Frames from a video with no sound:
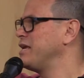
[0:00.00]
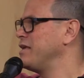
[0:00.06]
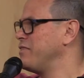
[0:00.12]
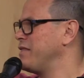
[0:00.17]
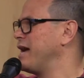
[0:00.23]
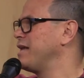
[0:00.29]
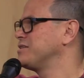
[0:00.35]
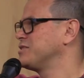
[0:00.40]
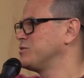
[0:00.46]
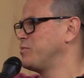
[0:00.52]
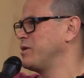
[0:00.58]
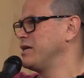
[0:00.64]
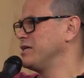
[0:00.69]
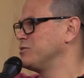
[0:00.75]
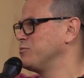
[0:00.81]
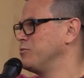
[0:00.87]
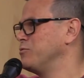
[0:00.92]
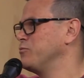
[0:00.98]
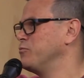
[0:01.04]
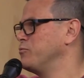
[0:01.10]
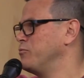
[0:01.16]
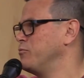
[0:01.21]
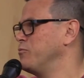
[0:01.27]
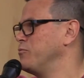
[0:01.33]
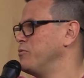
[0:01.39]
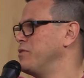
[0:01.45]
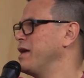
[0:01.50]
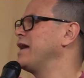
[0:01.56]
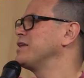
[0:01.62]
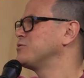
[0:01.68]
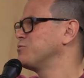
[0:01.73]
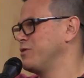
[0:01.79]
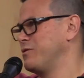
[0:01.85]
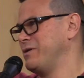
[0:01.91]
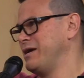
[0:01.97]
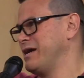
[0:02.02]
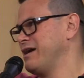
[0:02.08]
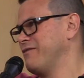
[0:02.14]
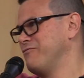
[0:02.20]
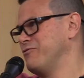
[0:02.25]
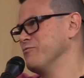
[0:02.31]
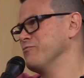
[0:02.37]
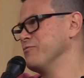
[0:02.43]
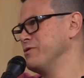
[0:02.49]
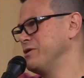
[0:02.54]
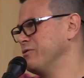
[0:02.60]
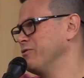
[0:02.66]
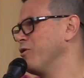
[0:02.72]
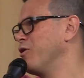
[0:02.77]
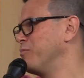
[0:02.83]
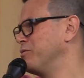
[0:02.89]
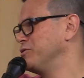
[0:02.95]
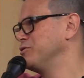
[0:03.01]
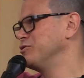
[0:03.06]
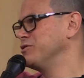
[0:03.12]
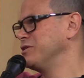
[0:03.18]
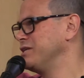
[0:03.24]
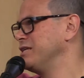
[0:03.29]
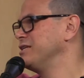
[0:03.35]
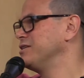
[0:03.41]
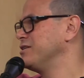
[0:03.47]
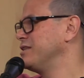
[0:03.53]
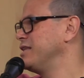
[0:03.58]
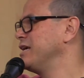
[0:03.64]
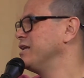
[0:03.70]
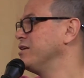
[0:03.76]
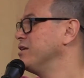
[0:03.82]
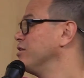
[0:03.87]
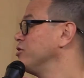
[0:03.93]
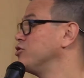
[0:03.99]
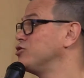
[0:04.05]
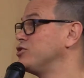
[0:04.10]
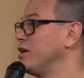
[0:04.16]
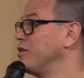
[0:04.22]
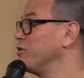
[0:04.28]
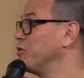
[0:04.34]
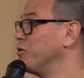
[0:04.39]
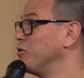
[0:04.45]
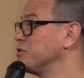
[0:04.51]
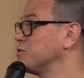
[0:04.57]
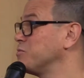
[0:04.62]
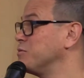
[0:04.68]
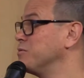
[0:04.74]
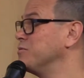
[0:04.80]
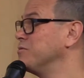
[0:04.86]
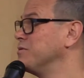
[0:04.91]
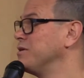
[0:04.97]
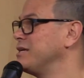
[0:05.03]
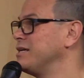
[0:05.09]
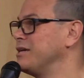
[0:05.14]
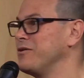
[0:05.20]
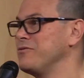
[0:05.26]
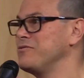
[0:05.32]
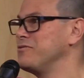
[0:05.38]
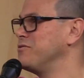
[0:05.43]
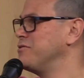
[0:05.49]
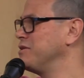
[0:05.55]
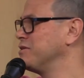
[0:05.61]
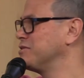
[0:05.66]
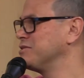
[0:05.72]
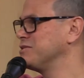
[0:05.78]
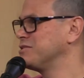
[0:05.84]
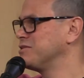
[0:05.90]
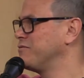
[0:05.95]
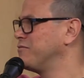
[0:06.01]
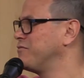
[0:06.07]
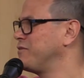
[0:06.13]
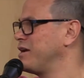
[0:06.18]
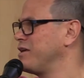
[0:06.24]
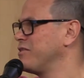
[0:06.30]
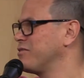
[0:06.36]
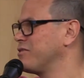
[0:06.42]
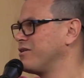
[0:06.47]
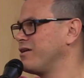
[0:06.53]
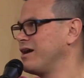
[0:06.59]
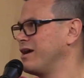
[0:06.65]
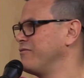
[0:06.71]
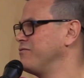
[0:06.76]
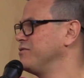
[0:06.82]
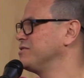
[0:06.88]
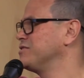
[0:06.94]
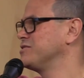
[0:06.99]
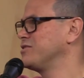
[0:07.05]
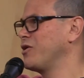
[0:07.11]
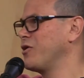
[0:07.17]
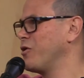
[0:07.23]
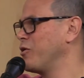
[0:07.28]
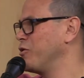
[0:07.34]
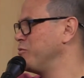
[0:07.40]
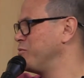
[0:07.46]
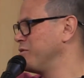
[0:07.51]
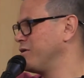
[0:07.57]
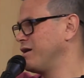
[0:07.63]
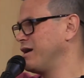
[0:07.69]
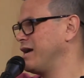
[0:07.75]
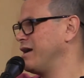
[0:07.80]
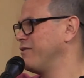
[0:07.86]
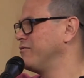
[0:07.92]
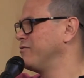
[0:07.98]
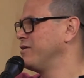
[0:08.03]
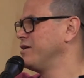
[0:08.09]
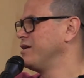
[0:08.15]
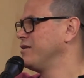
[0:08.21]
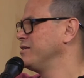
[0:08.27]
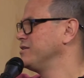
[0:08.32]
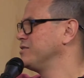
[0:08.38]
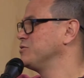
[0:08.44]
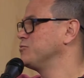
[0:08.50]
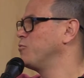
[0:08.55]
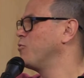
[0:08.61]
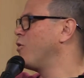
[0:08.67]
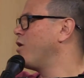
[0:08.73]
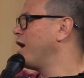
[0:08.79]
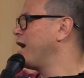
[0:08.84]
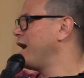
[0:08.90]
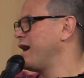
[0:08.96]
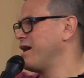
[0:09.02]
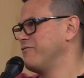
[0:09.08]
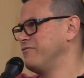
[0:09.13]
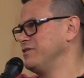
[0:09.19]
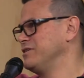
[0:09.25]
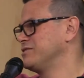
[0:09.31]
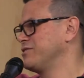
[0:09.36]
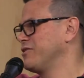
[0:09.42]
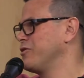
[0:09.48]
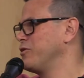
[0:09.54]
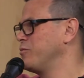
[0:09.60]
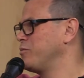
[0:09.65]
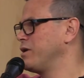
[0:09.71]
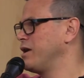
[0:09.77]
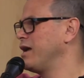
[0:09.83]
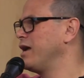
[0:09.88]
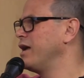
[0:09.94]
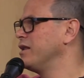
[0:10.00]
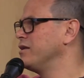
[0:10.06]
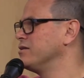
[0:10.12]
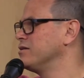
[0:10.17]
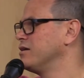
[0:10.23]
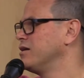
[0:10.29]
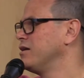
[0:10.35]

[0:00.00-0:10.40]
in that space, that's where we have the real opportunity to then share the gospel. This is the faith that I have. This is the hope that I have. This is why I have this hope. And